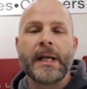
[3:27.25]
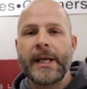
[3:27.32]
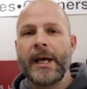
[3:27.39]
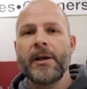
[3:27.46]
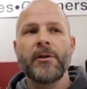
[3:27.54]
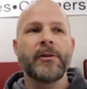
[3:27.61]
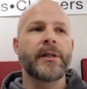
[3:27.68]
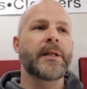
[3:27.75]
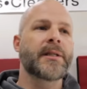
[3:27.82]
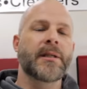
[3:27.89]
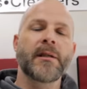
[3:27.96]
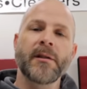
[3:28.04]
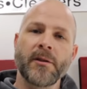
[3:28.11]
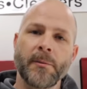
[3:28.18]
Not only is
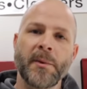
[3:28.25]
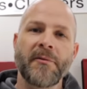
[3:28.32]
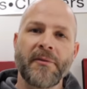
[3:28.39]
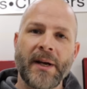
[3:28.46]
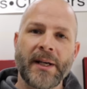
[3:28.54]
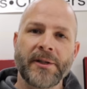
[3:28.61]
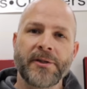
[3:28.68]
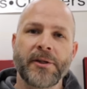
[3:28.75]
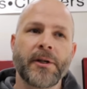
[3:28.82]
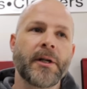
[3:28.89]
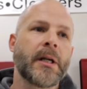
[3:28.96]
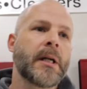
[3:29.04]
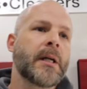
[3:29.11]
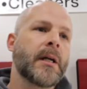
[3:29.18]
it a little bit
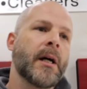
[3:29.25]
faster,